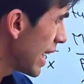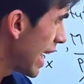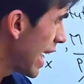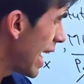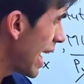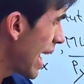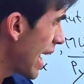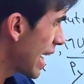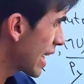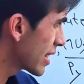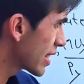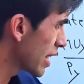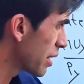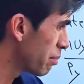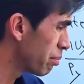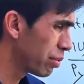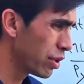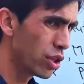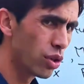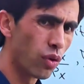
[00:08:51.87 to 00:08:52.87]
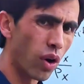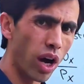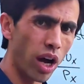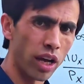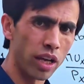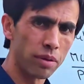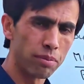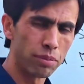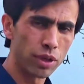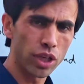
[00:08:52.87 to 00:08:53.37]
ax and
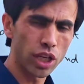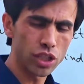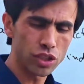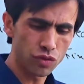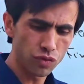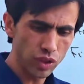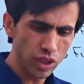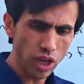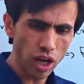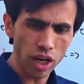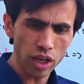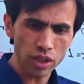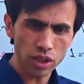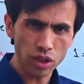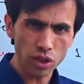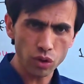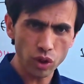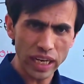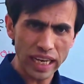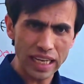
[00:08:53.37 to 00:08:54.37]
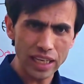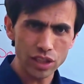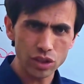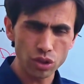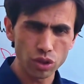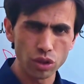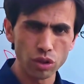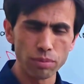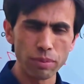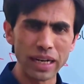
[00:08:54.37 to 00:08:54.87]
by, because we are going
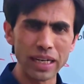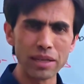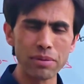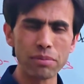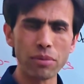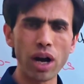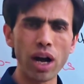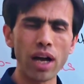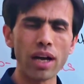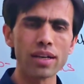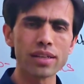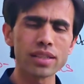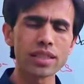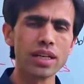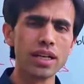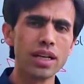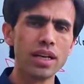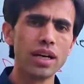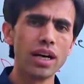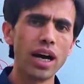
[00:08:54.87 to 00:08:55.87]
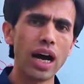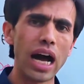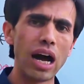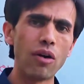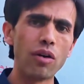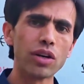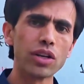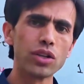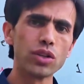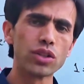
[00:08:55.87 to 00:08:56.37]
to minimize
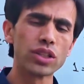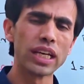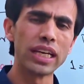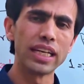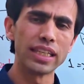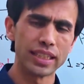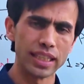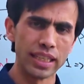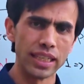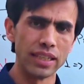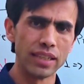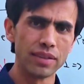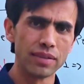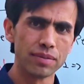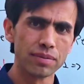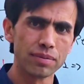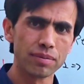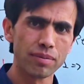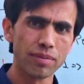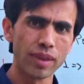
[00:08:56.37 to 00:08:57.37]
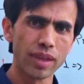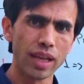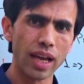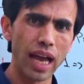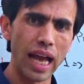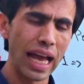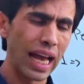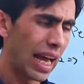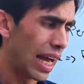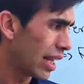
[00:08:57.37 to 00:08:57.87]
our utility.
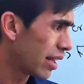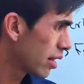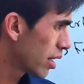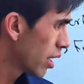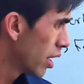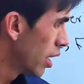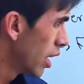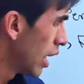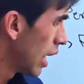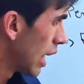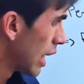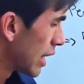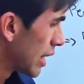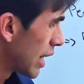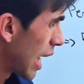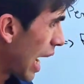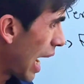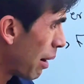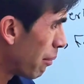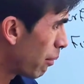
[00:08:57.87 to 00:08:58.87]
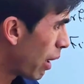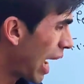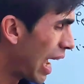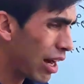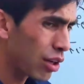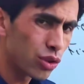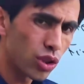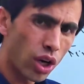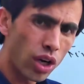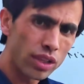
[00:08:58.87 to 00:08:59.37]
And the
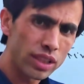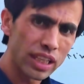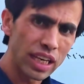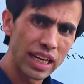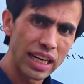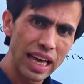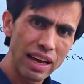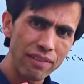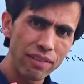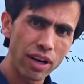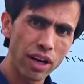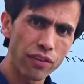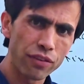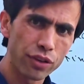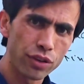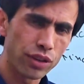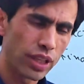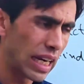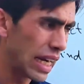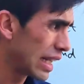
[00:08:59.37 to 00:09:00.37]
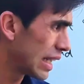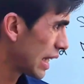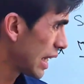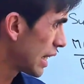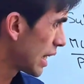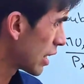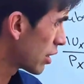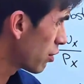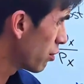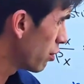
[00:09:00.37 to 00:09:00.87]
amount or the level of utility that